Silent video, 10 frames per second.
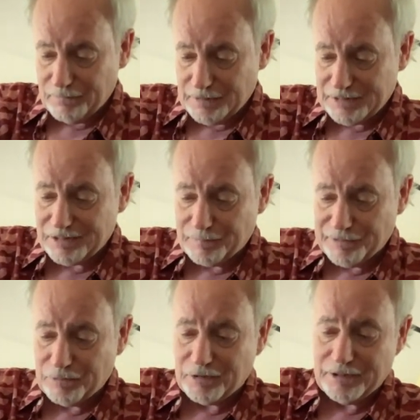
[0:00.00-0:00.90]
That's the
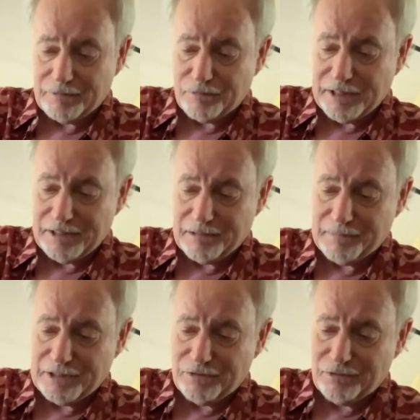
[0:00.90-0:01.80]
big one, right in the
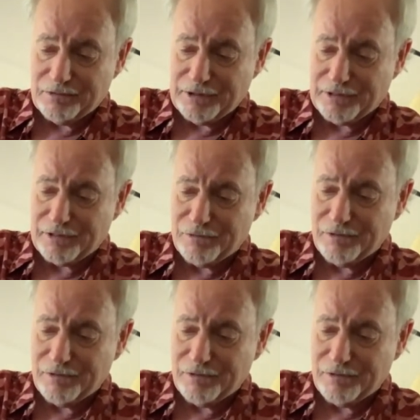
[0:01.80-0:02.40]
middle. There you go.